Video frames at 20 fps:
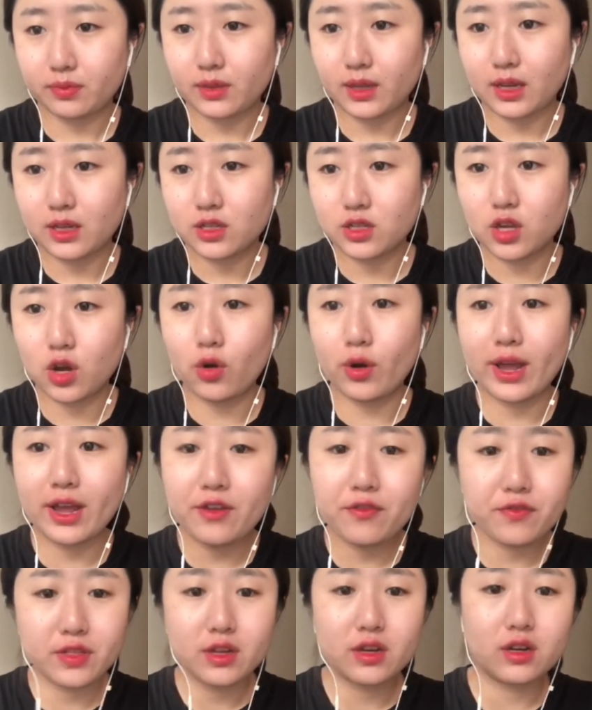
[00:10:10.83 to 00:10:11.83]
So
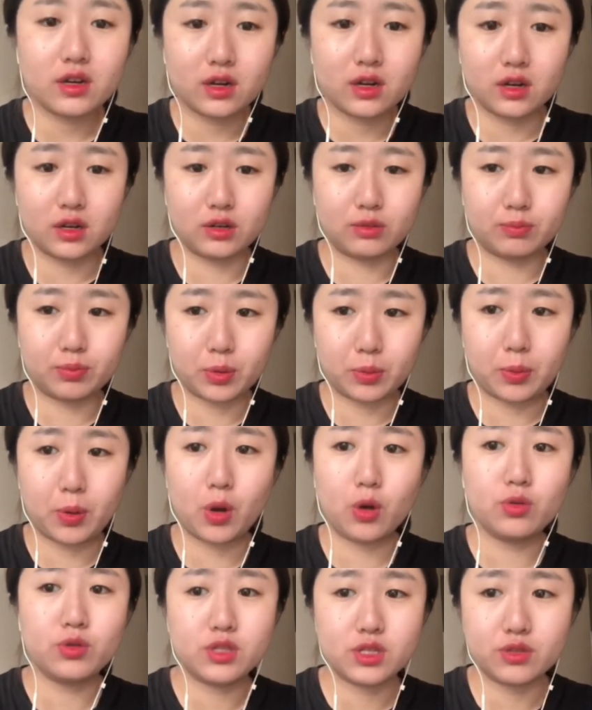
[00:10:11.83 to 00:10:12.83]
if the
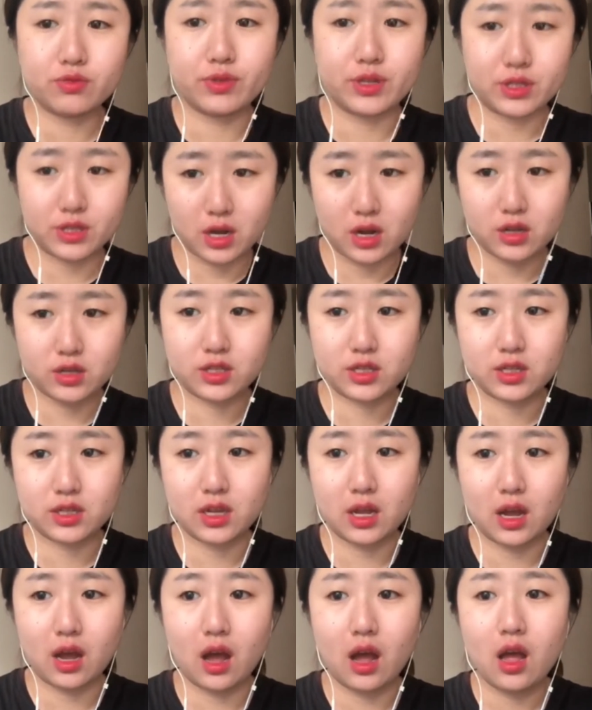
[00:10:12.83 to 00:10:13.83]
proposed results
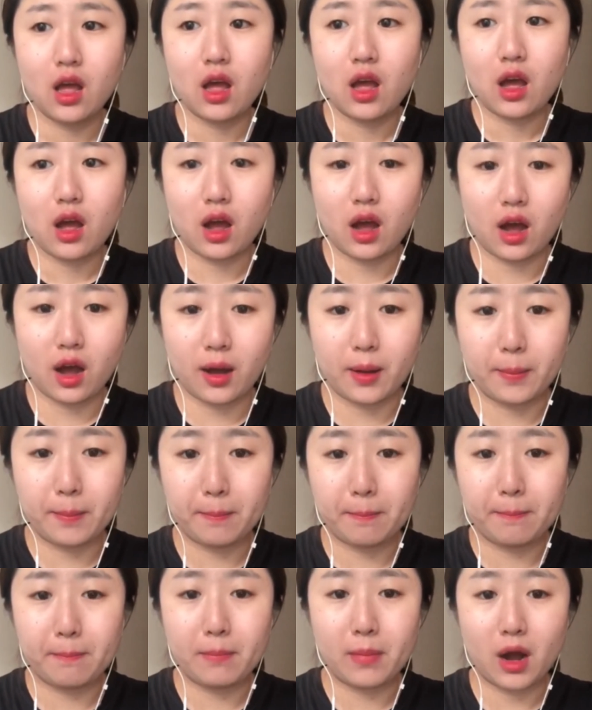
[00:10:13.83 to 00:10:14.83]

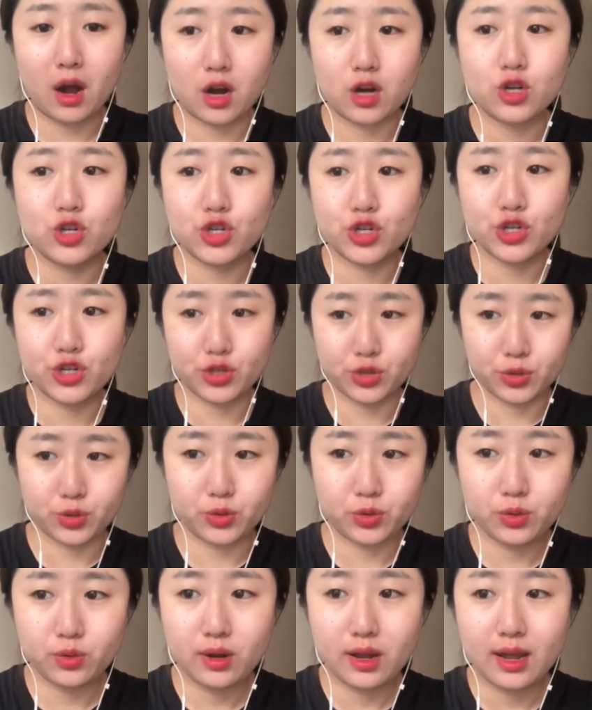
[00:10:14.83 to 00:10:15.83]
are
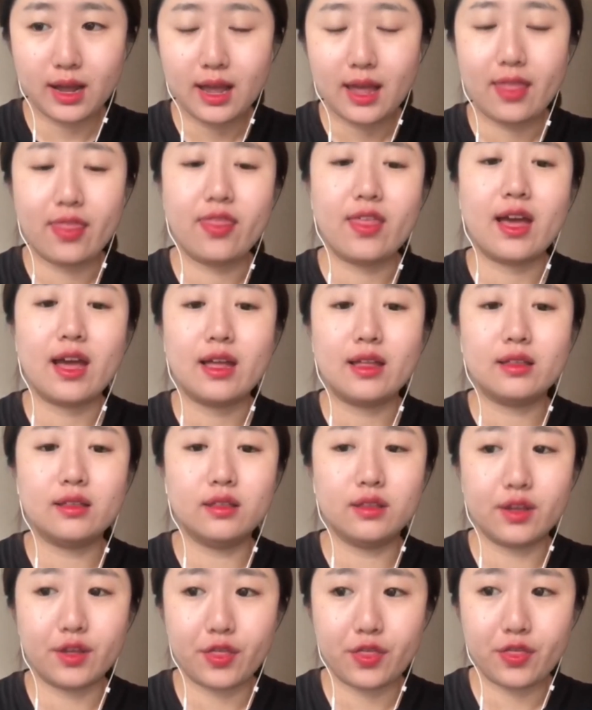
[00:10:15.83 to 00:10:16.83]
true, then
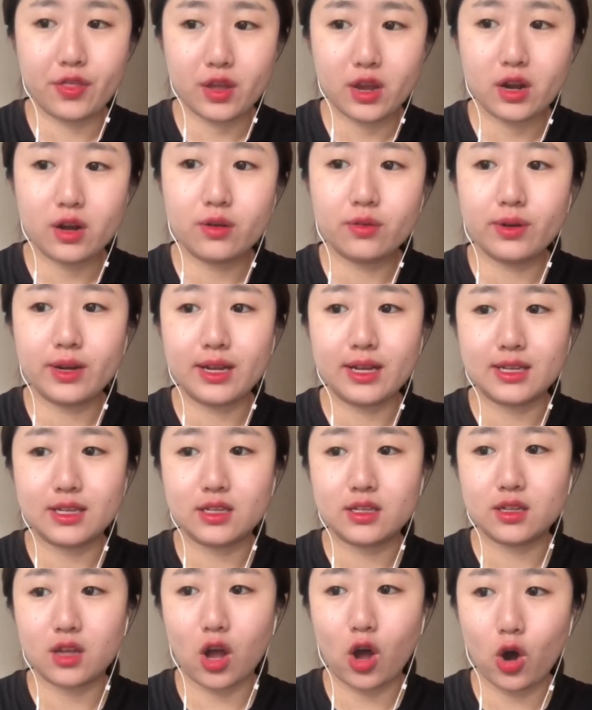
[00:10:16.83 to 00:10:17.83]
the theory
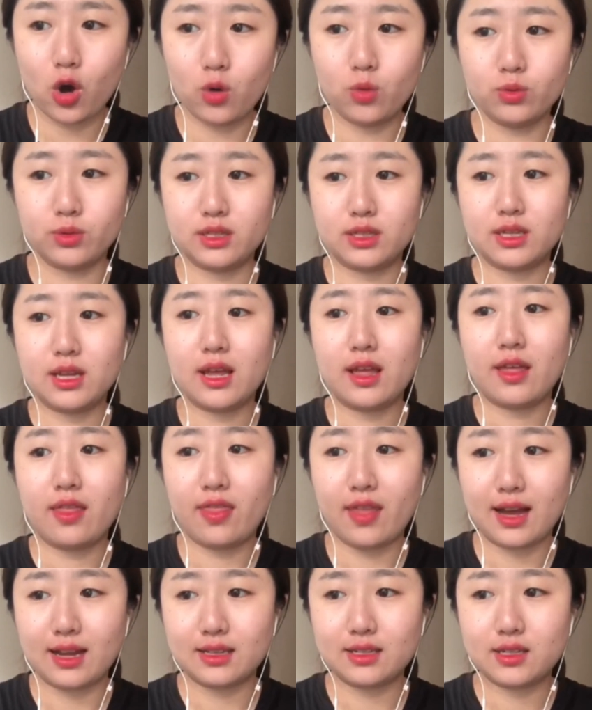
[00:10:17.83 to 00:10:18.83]
holds
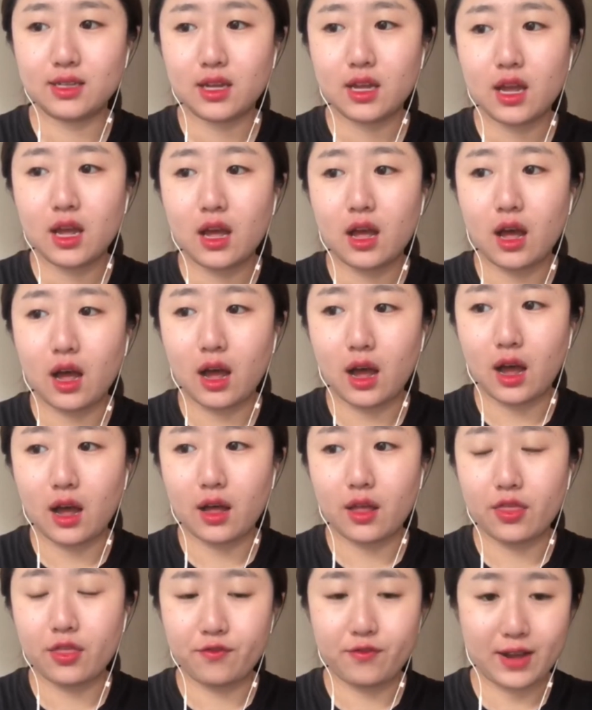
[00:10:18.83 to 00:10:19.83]
that
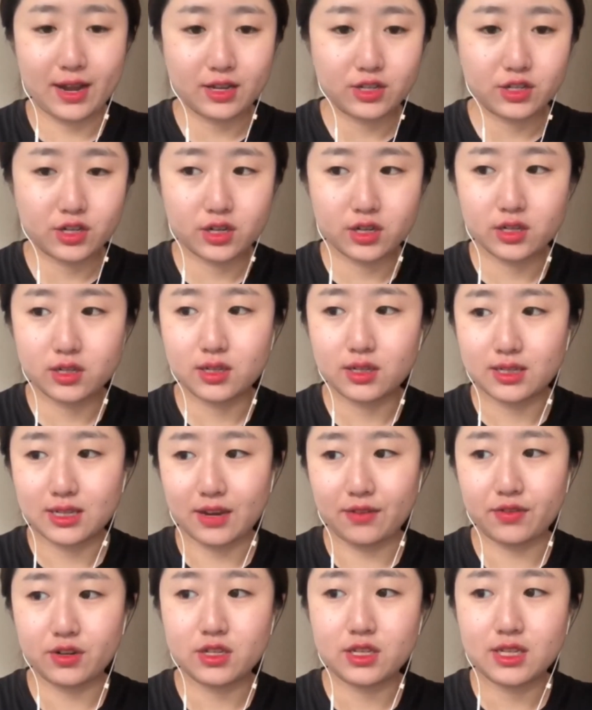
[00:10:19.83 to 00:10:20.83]
the factors
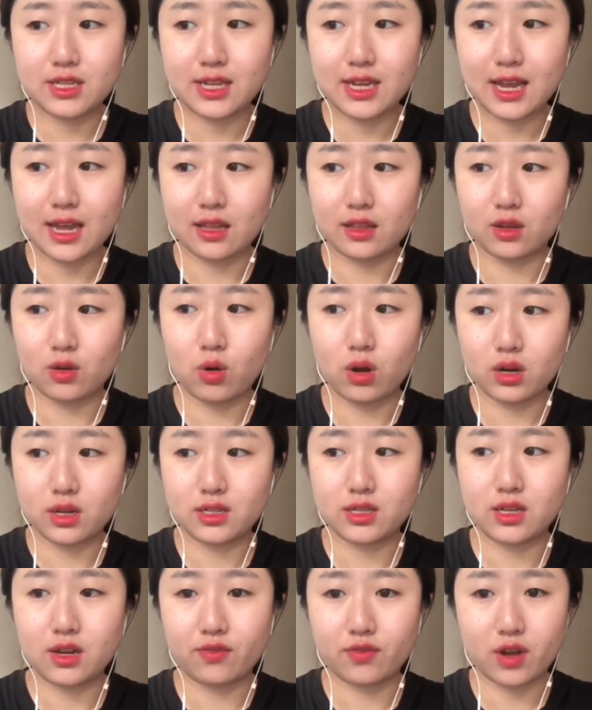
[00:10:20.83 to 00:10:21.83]
diversity and the
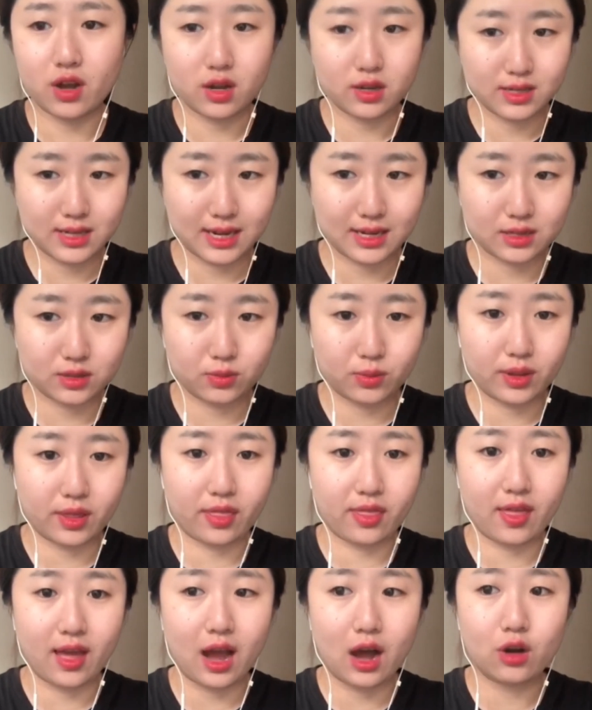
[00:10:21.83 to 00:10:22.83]
quality of contact
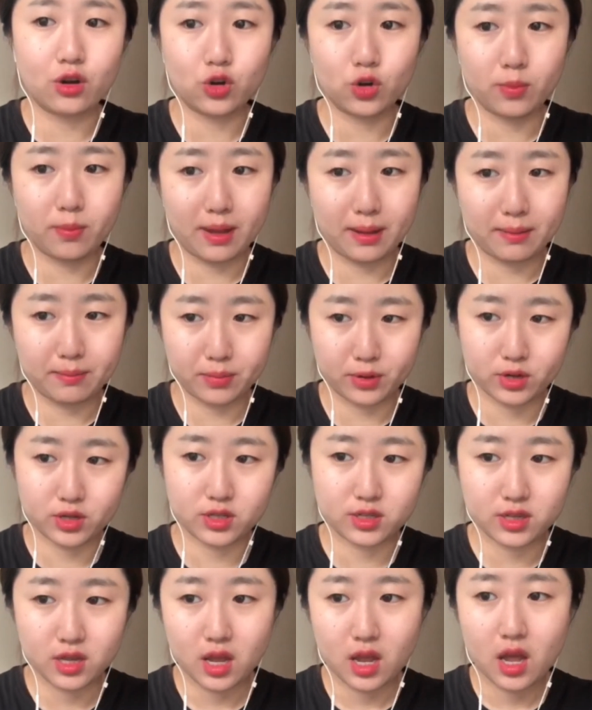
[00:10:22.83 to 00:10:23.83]
with our group members